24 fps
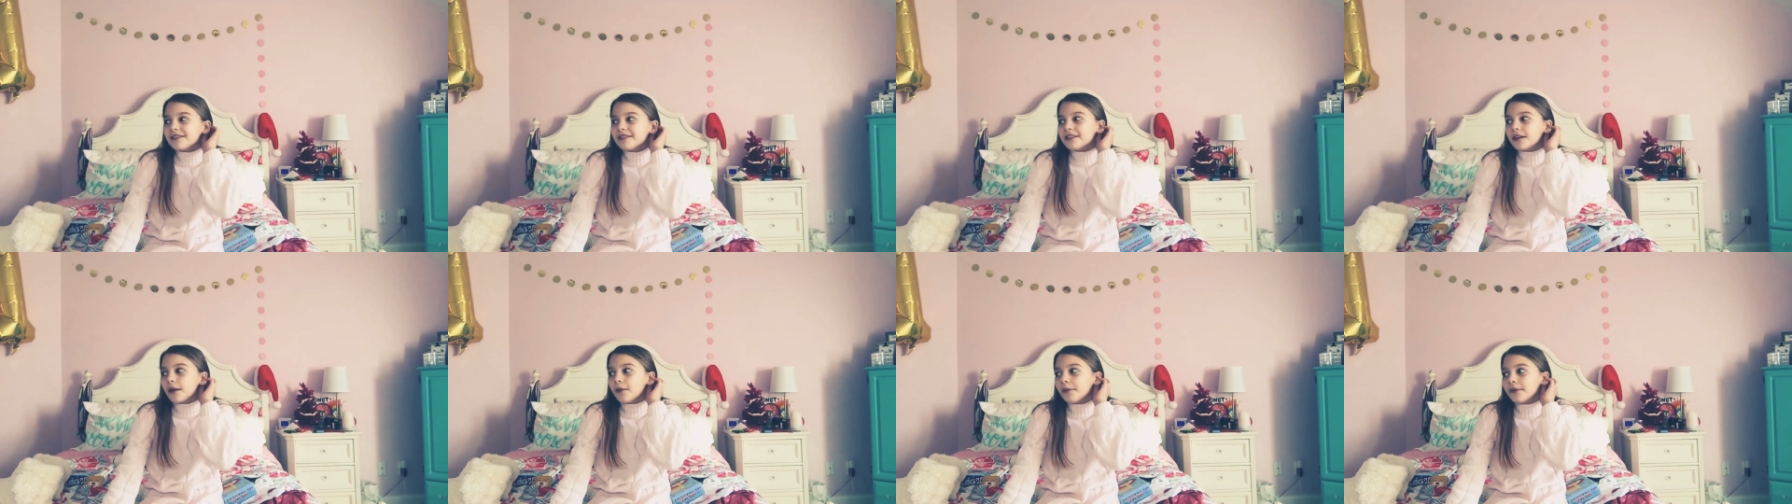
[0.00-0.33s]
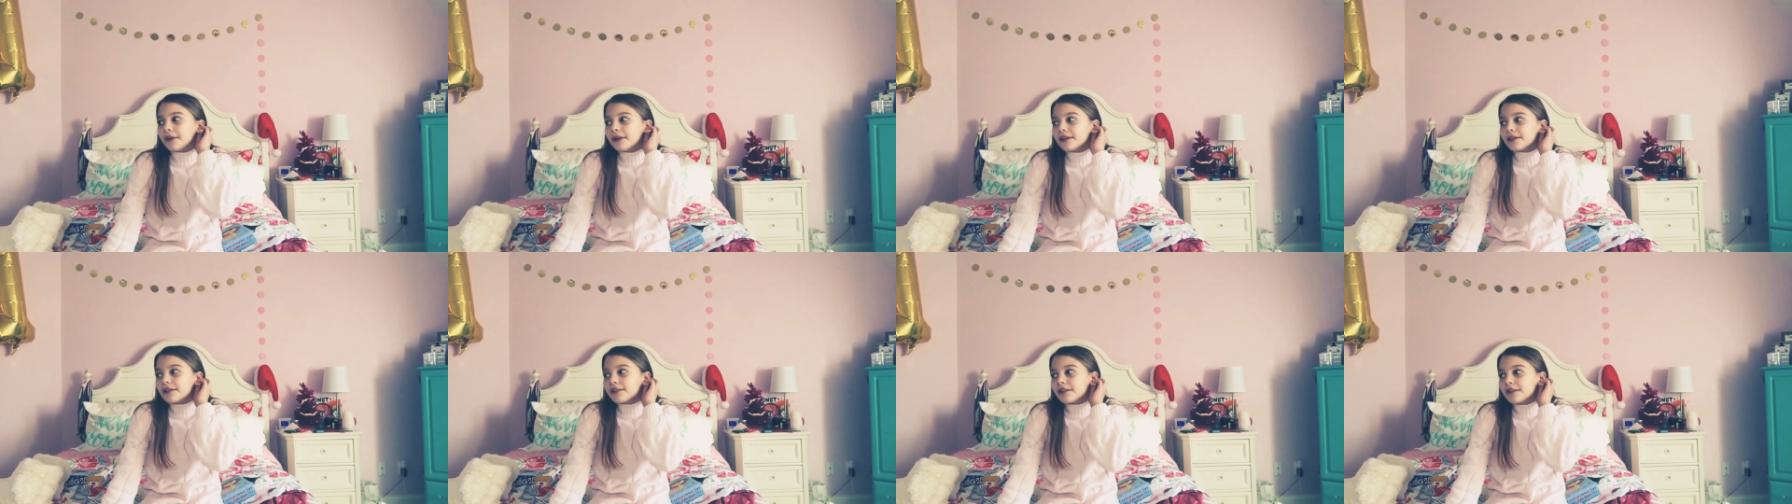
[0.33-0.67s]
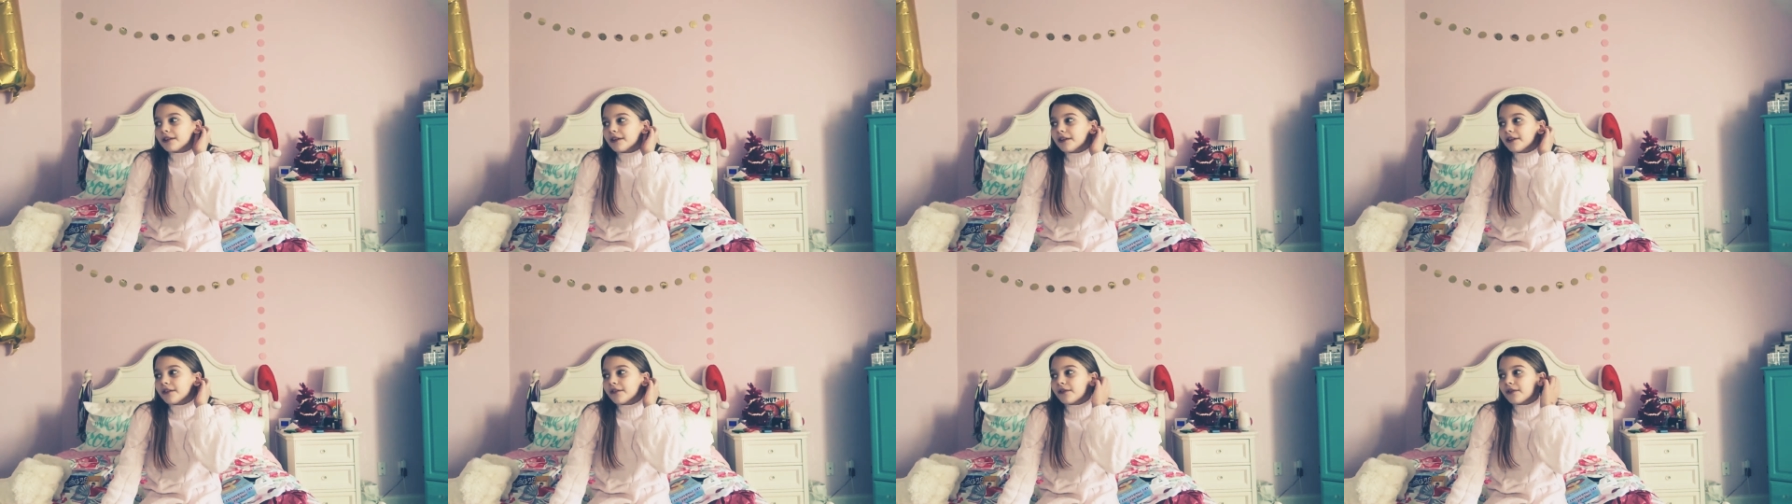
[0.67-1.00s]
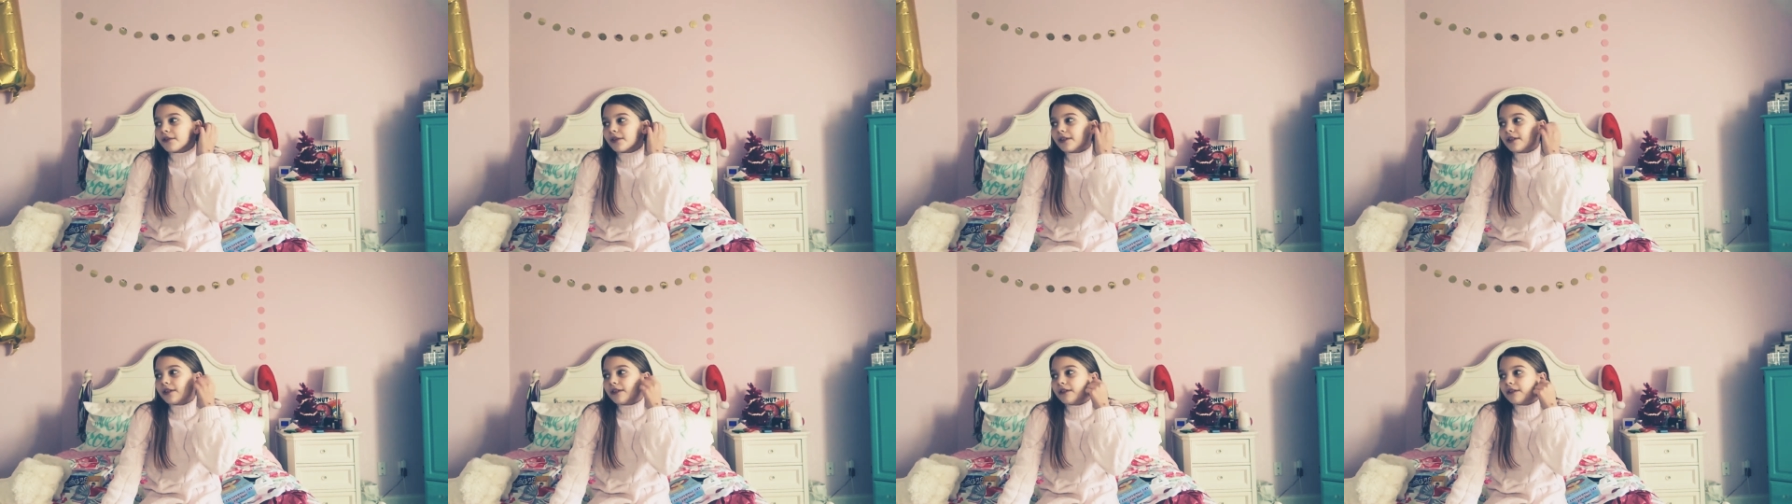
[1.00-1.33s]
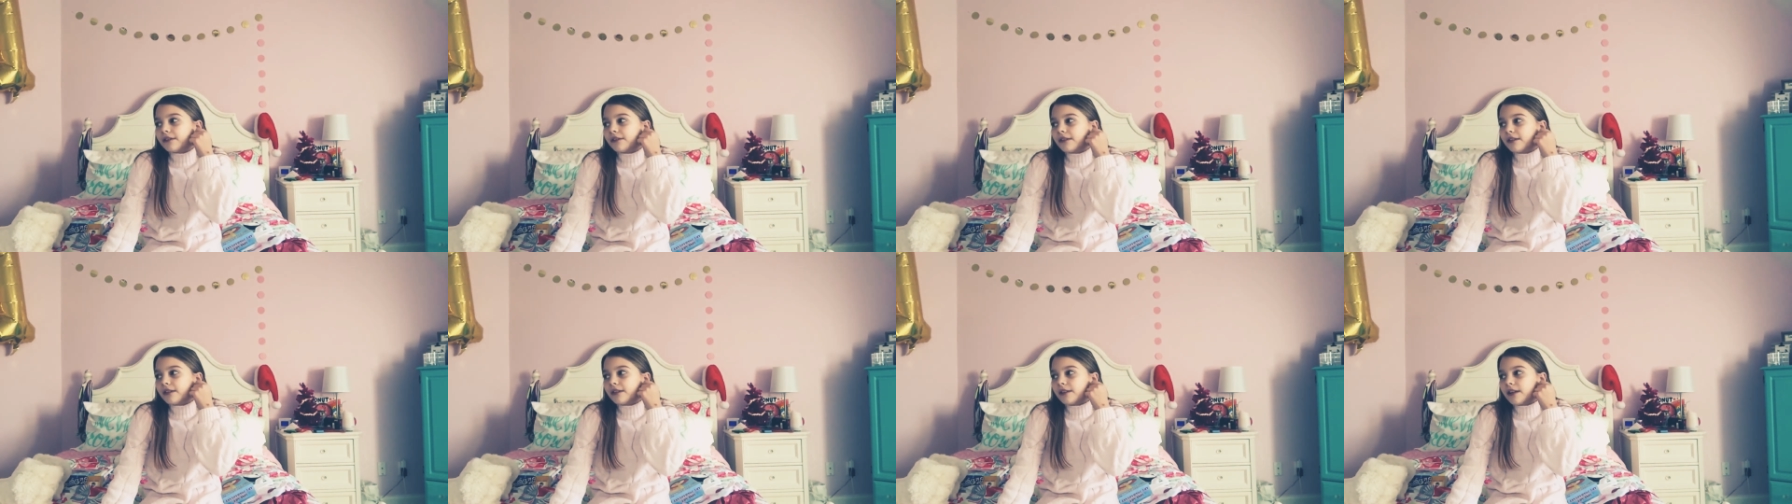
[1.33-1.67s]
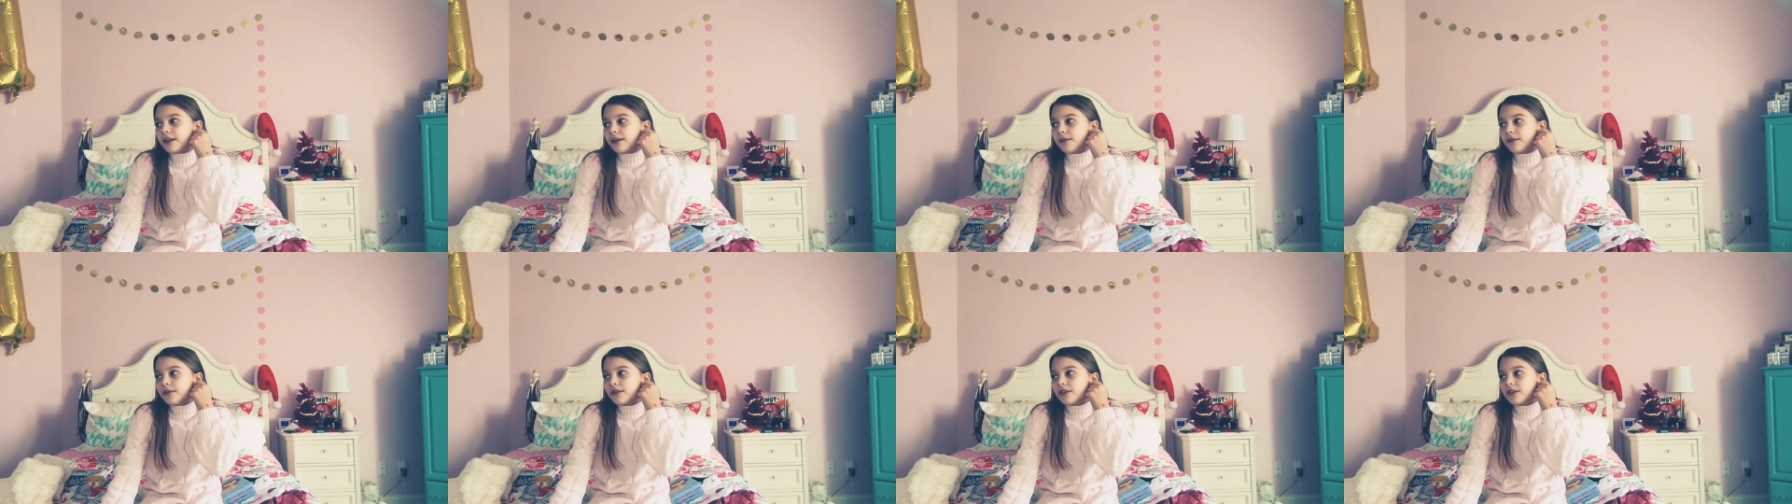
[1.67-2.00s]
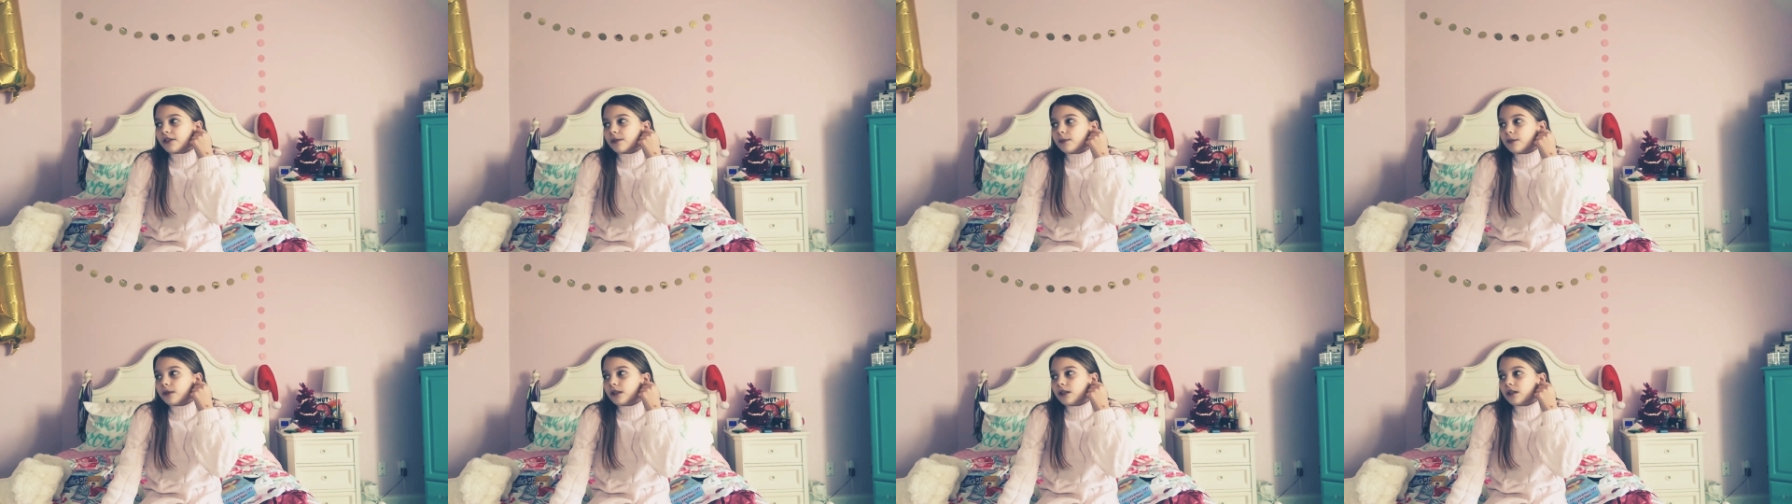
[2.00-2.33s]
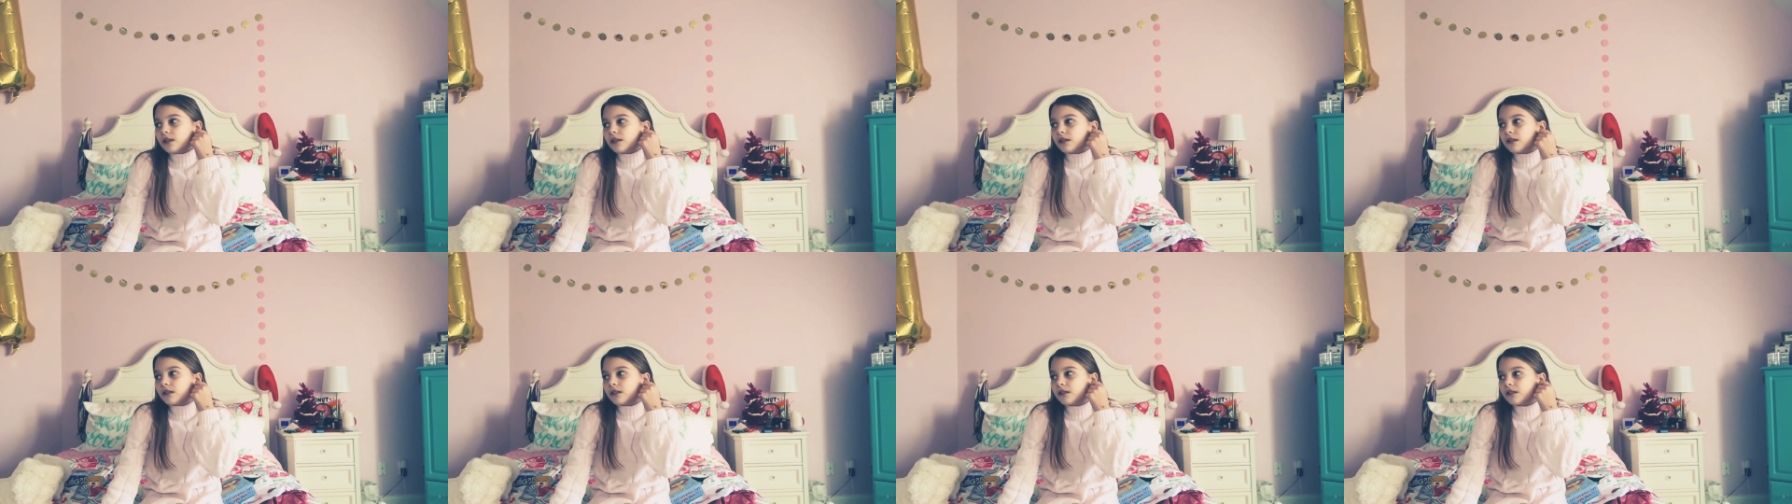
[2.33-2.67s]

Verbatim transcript: Double dumb share it. If we didn't, then that would just be